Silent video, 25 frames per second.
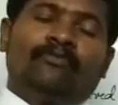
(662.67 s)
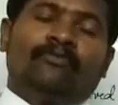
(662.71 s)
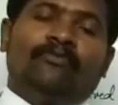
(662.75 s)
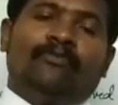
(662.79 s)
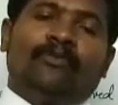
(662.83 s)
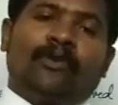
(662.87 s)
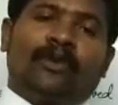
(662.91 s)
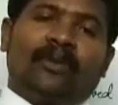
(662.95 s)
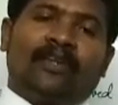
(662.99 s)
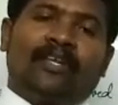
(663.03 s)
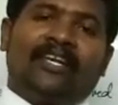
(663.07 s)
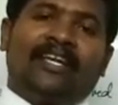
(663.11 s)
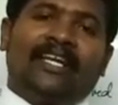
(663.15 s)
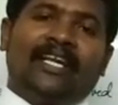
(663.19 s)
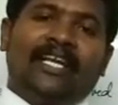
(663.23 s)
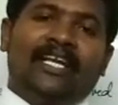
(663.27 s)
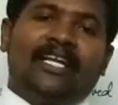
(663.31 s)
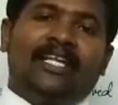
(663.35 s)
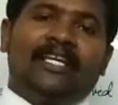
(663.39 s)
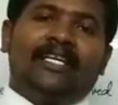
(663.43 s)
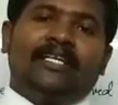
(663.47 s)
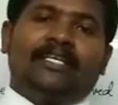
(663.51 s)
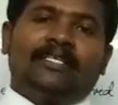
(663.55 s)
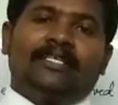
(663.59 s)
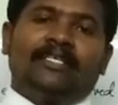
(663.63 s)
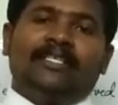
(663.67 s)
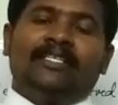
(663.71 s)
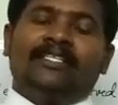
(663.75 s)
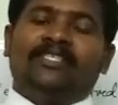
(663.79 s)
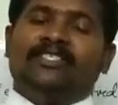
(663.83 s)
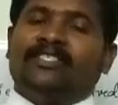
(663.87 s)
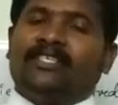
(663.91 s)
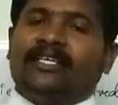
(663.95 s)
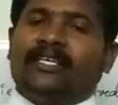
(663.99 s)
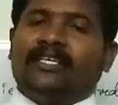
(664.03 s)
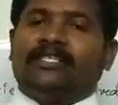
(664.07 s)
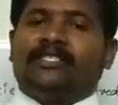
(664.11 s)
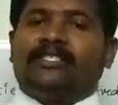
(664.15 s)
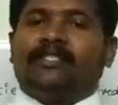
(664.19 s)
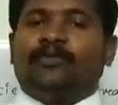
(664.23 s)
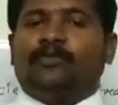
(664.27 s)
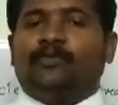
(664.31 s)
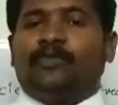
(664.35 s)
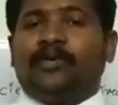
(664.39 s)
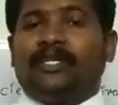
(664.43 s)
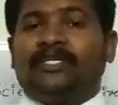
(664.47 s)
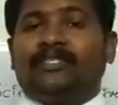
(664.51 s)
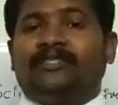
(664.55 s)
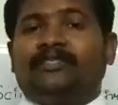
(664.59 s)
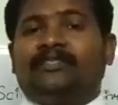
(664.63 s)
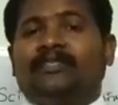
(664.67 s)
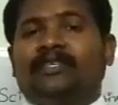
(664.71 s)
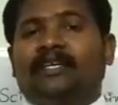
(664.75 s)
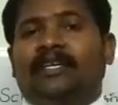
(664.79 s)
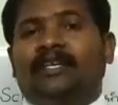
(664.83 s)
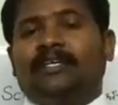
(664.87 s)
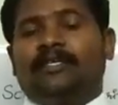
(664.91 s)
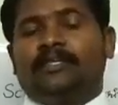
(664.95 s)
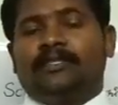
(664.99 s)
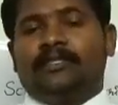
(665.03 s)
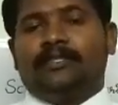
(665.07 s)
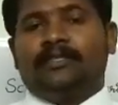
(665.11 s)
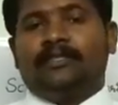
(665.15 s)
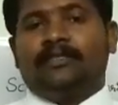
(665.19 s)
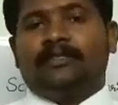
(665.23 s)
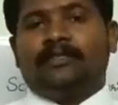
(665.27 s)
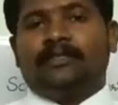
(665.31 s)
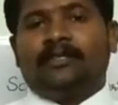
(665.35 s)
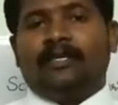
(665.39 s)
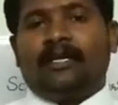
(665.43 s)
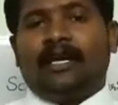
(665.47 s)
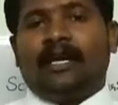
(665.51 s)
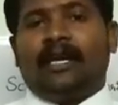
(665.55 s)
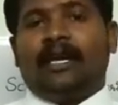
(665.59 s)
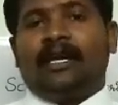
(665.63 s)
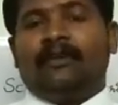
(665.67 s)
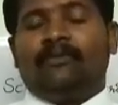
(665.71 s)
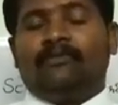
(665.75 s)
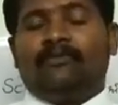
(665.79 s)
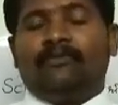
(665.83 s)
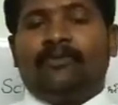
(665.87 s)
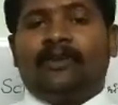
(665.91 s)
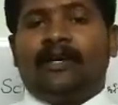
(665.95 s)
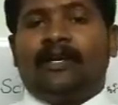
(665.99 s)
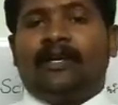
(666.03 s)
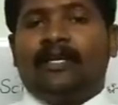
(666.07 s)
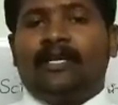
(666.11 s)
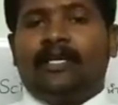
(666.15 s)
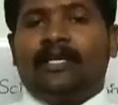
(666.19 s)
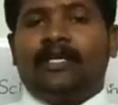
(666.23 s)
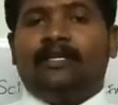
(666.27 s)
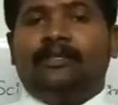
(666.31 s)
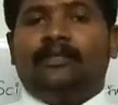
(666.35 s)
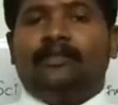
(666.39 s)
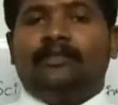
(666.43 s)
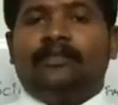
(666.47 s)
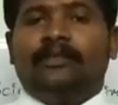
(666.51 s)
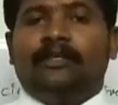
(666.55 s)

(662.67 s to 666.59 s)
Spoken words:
for killing insects, pesticides and fungi.